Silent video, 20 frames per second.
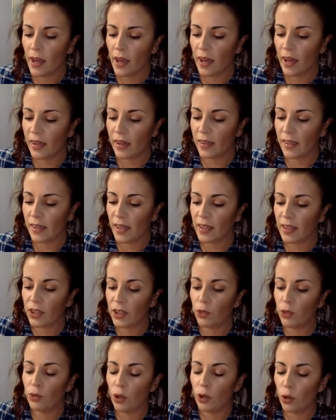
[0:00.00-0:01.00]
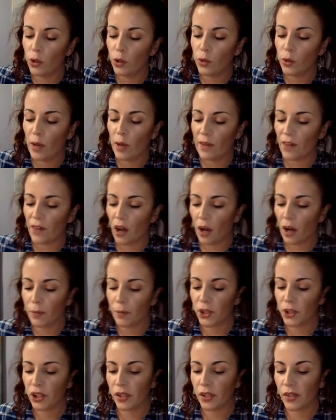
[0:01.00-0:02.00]
and it's like you know you have
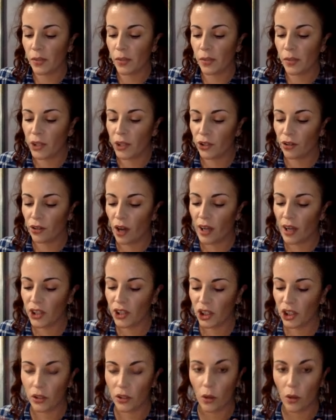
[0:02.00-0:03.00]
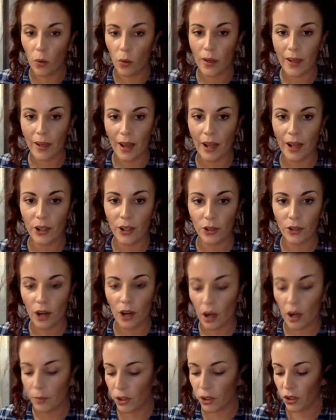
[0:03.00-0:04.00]
options, but you're not just going at your
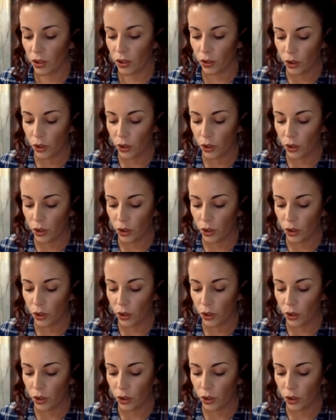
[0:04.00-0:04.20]
options.